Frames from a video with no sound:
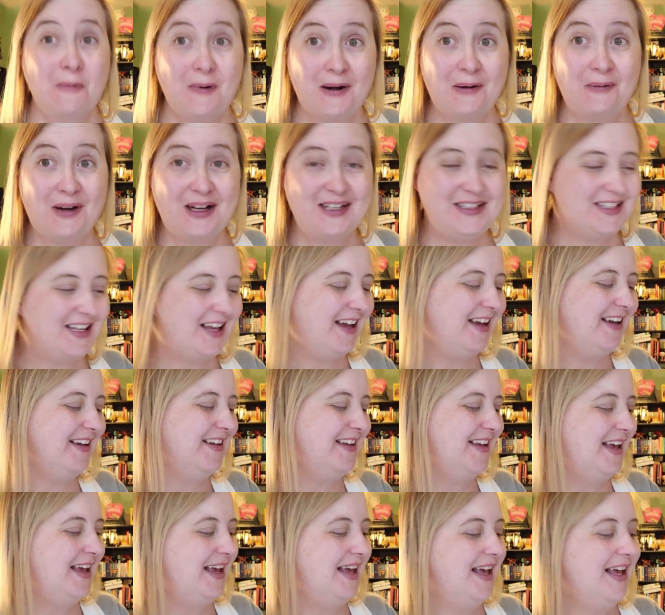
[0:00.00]
Where was I?
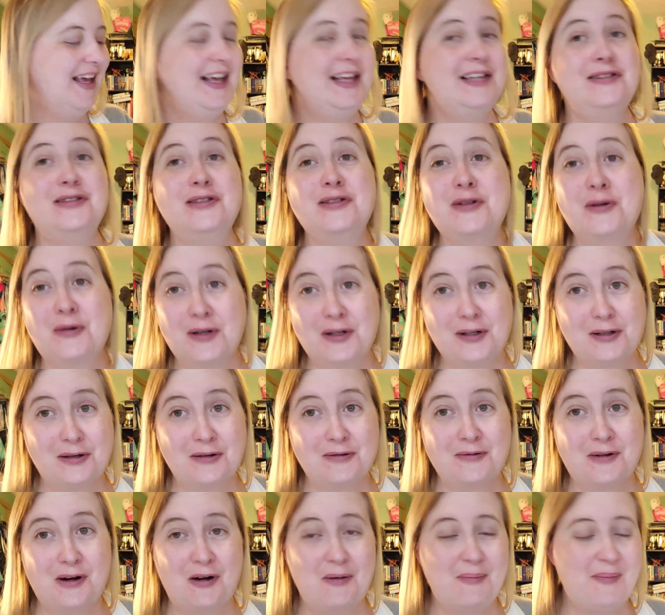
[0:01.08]

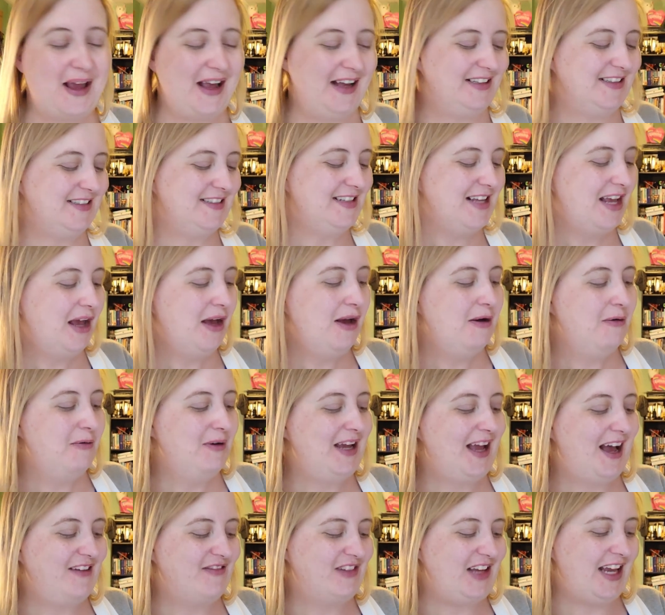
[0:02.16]
historical romance.
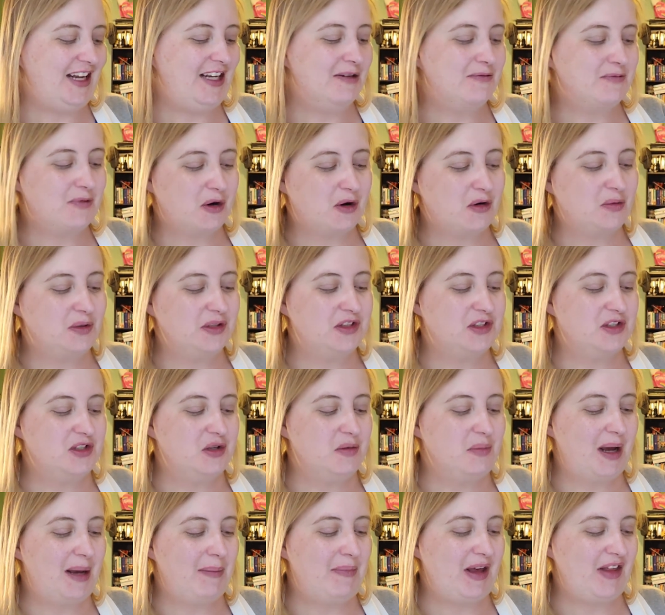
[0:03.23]
We have Any Rogue Will
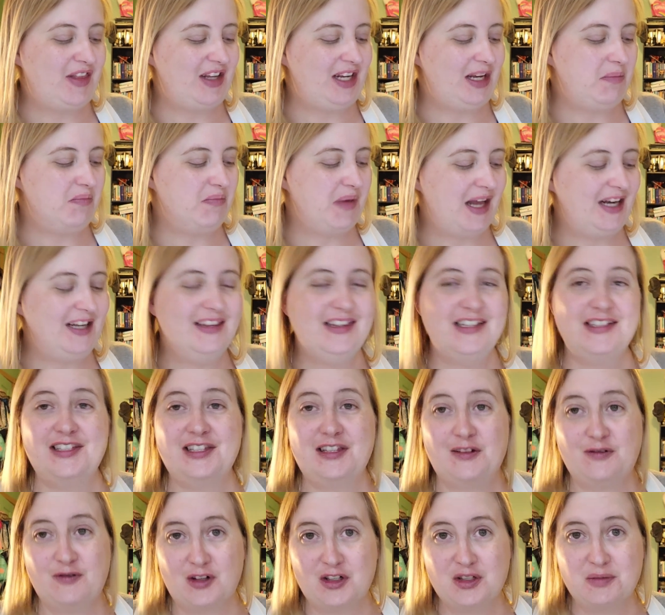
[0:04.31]
Do by Bethany Bennett. This is
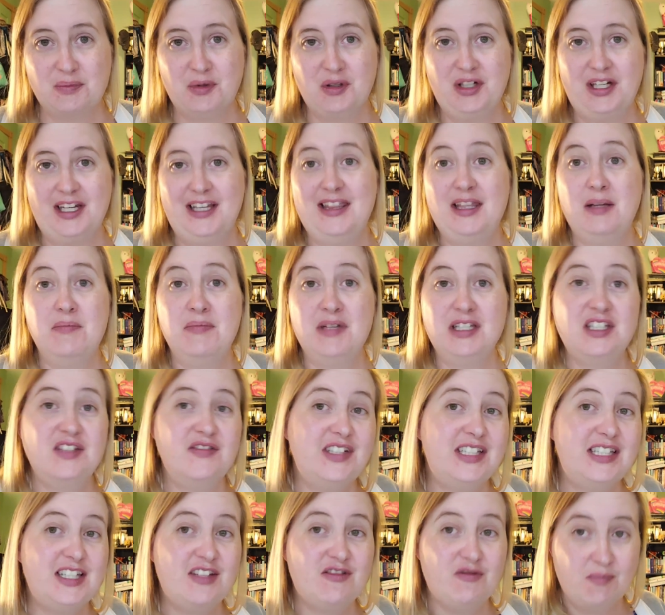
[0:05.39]
the first book in the
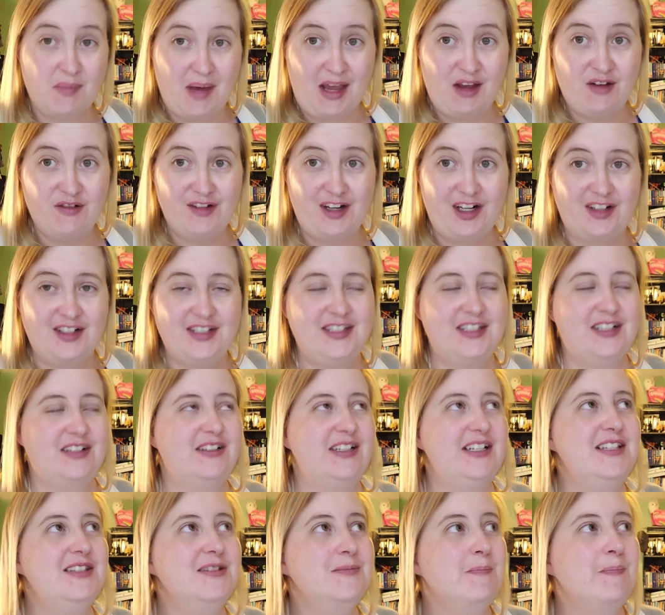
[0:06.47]
Misfits of Mayfair
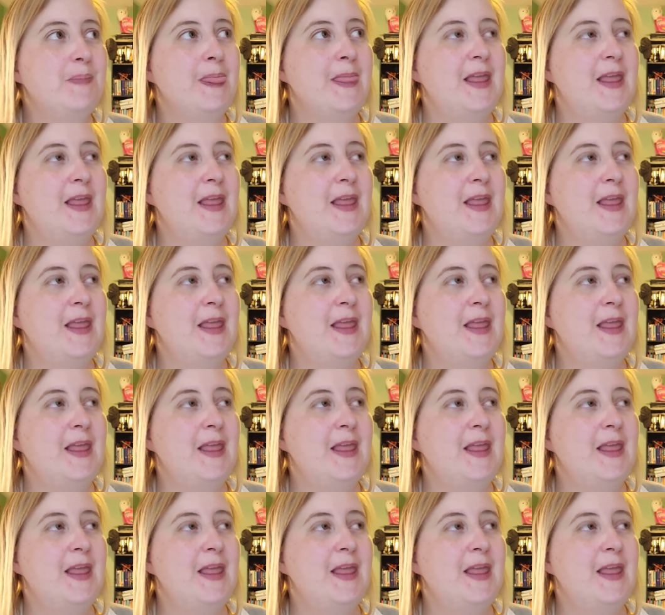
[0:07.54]
series.